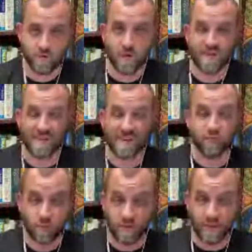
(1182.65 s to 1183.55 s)
So he's an
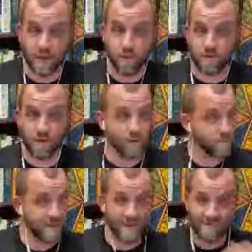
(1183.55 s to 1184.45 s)
Israelite who was
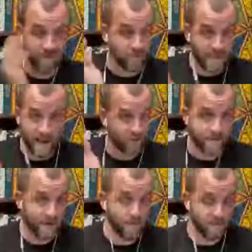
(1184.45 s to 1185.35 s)
circumcised at the time
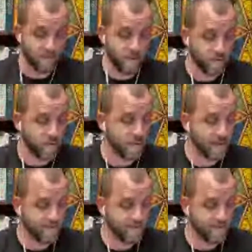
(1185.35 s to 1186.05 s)
that he was supposed to be.